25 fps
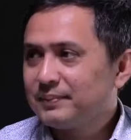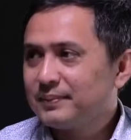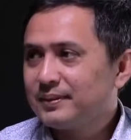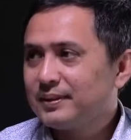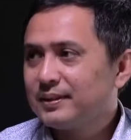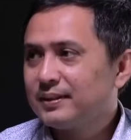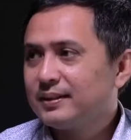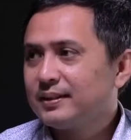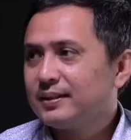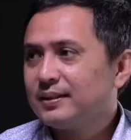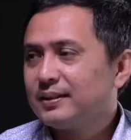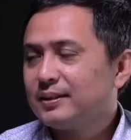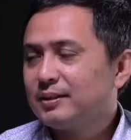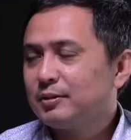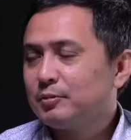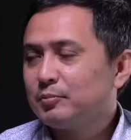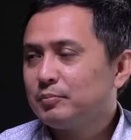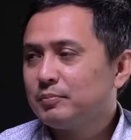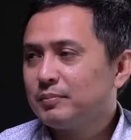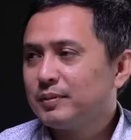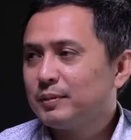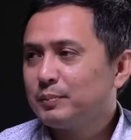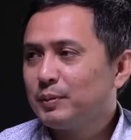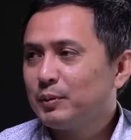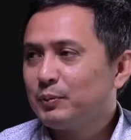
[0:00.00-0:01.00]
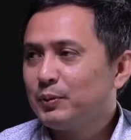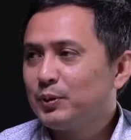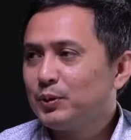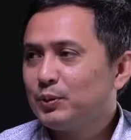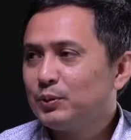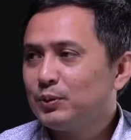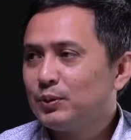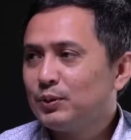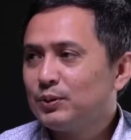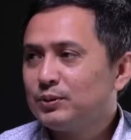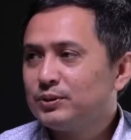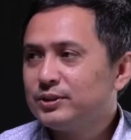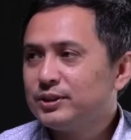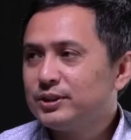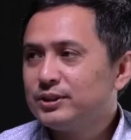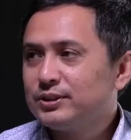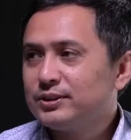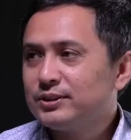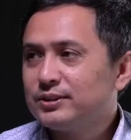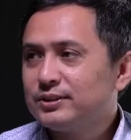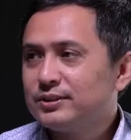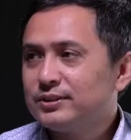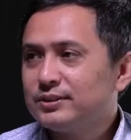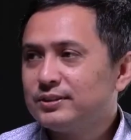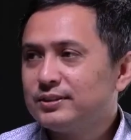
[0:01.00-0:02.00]
But we know all
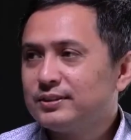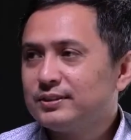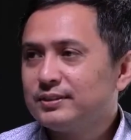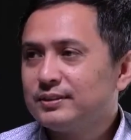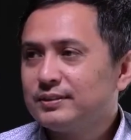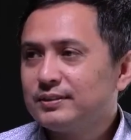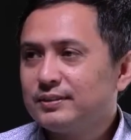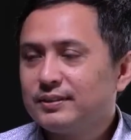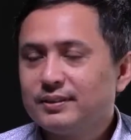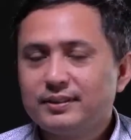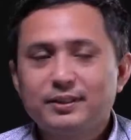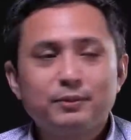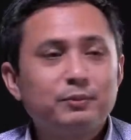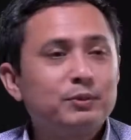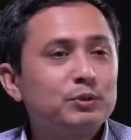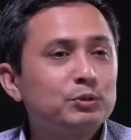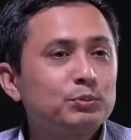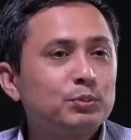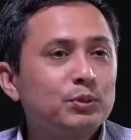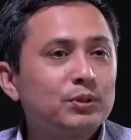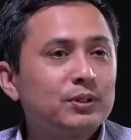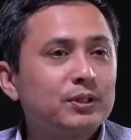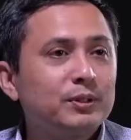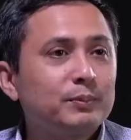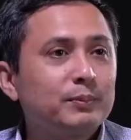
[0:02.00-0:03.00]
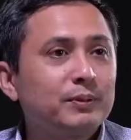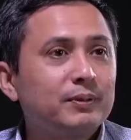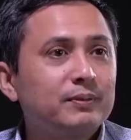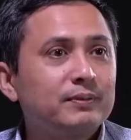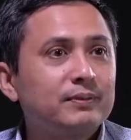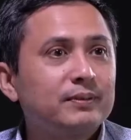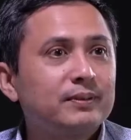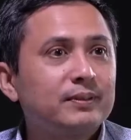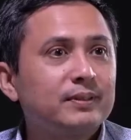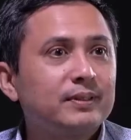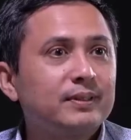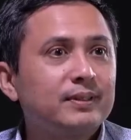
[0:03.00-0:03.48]
this, I think we spoke earlier about,